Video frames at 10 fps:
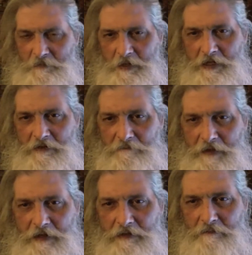spite of the
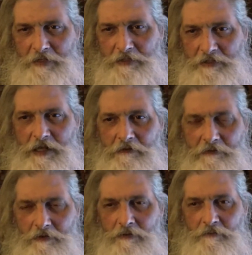fact that my scale
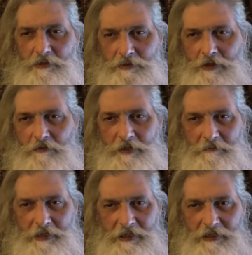at home was
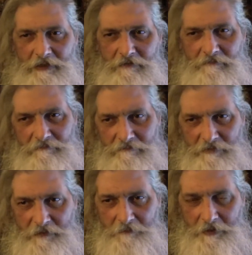showing me
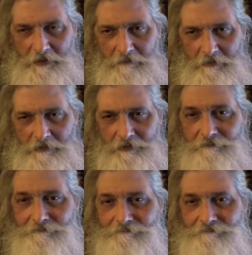different numbers.